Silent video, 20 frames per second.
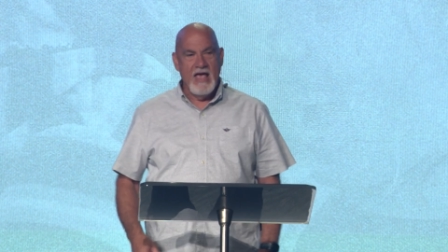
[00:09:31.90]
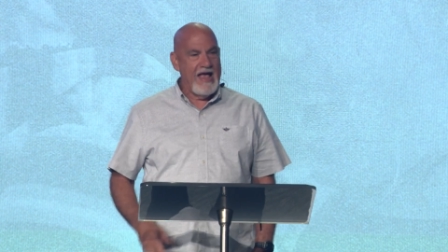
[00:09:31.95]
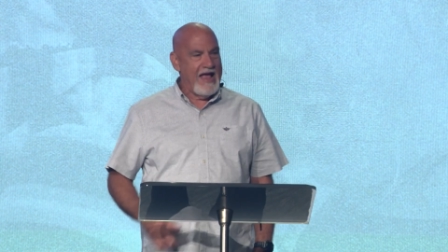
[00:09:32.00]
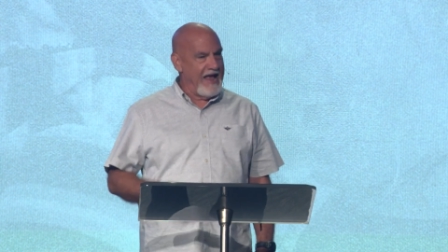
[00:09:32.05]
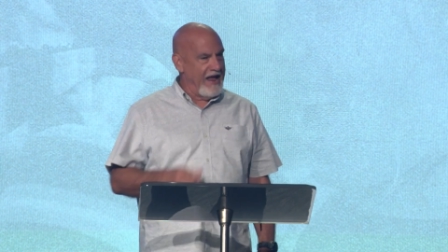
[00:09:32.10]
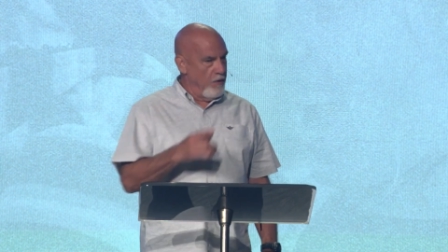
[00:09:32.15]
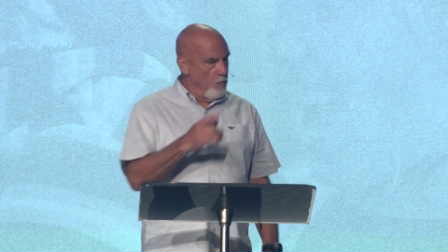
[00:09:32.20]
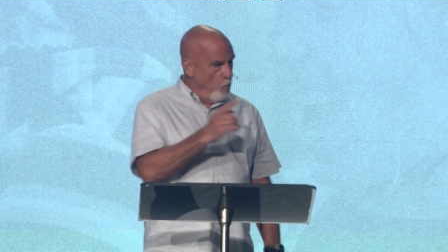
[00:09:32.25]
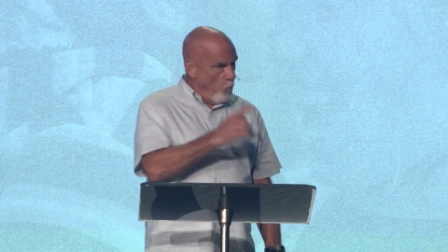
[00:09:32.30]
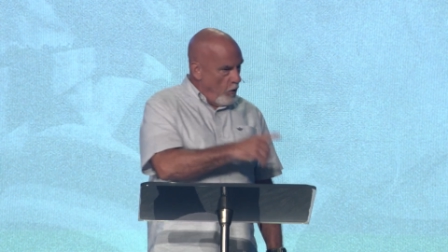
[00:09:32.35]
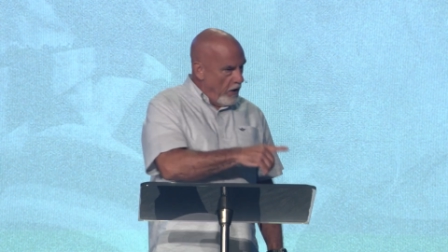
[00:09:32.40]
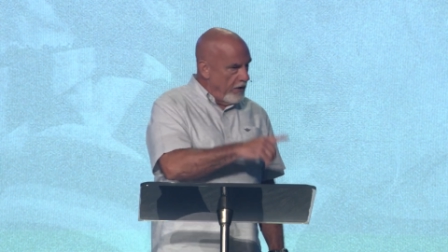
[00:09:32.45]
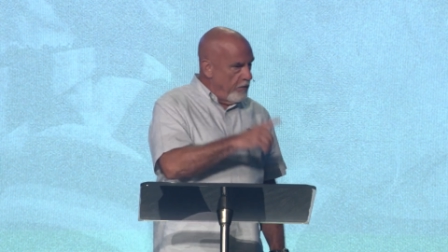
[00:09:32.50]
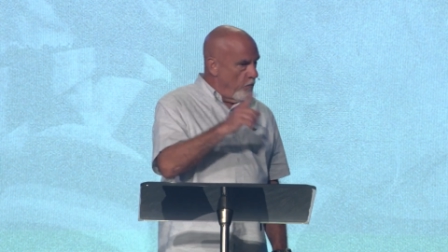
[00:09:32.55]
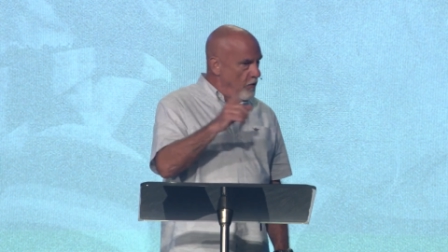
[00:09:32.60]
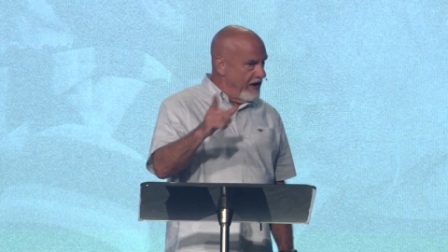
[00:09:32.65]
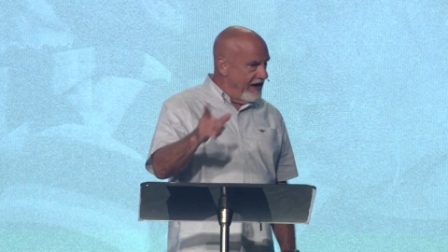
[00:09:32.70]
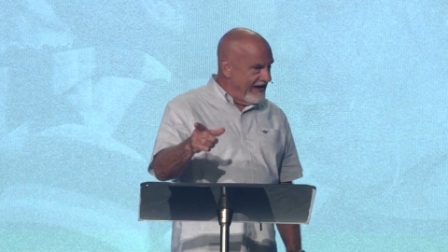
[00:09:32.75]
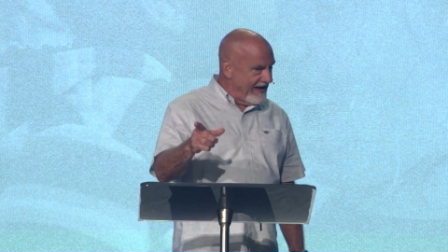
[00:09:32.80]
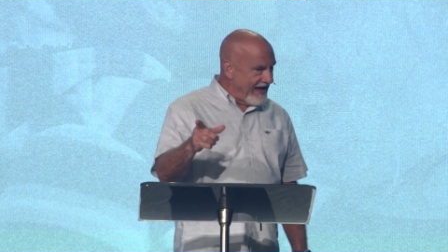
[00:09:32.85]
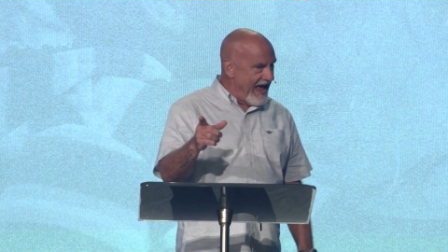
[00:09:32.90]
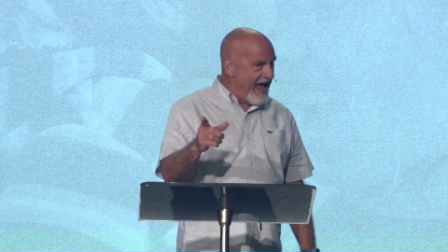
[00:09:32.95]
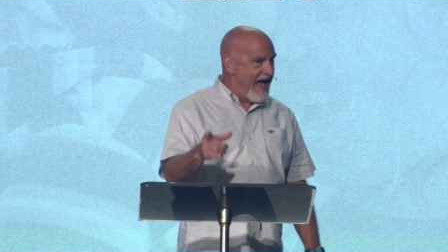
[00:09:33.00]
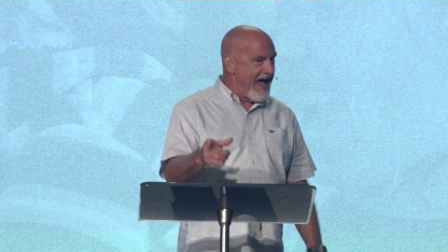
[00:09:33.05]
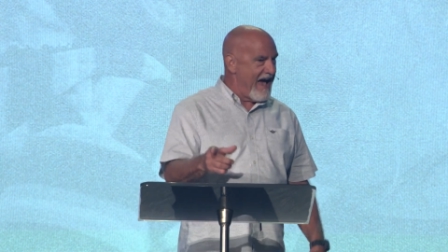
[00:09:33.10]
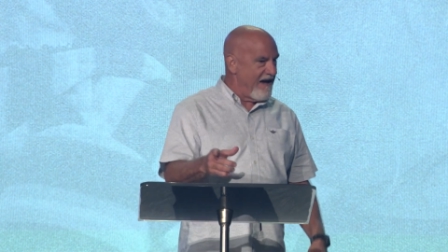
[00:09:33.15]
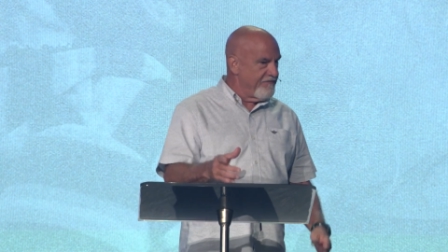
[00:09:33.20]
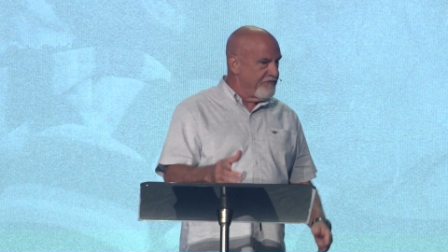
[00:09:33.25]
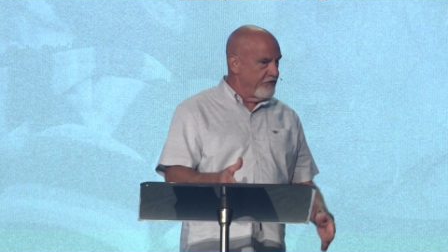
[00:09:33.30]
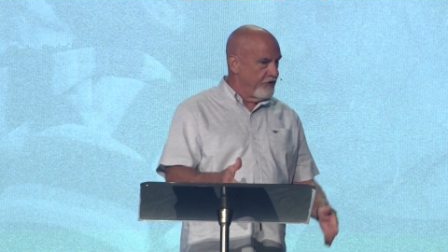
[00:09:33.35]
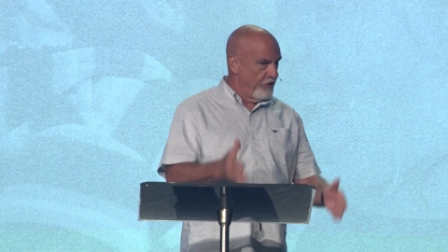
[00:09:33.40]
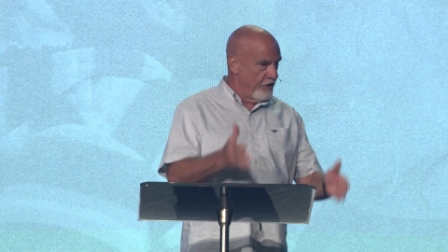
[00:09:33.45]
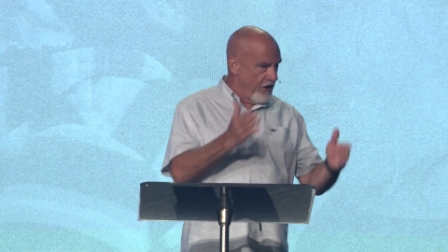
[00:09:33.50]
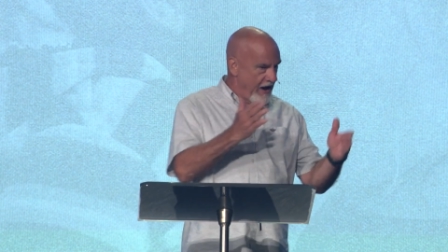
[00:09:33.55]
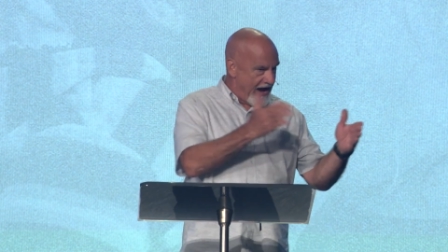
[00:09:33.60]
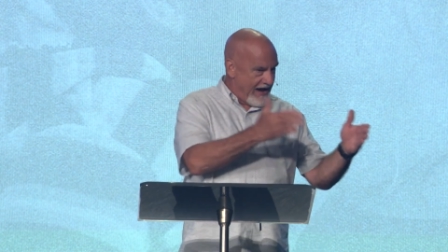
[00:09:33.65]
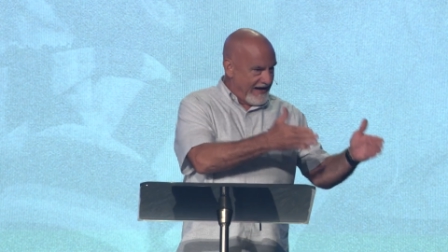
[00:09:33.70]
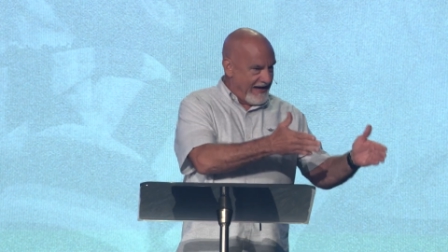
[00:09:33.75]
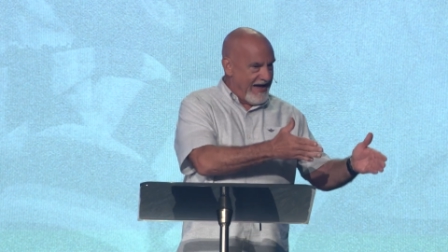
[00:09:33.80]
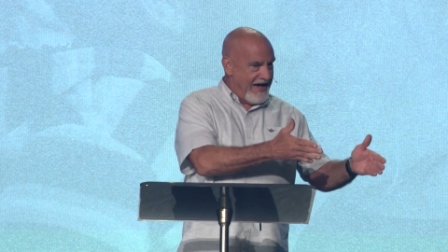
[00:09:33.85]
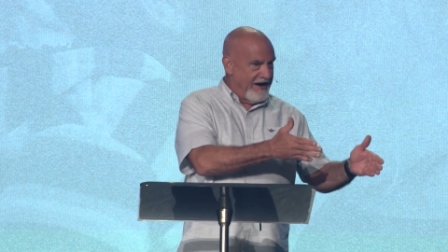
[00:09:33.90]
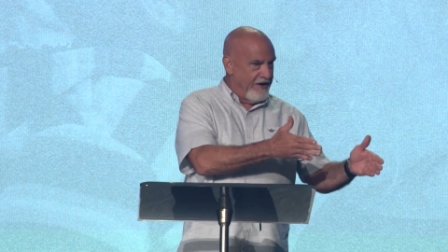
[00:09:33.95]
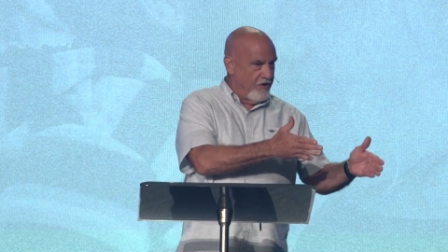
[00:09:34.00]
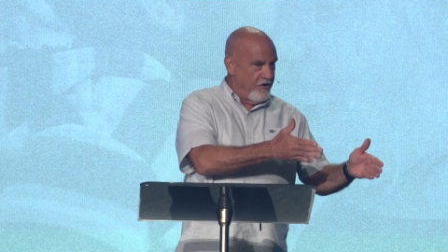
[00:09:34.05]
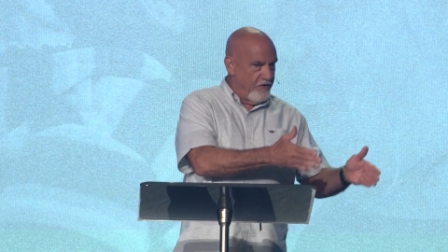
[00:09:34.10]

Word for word: And one week after I got it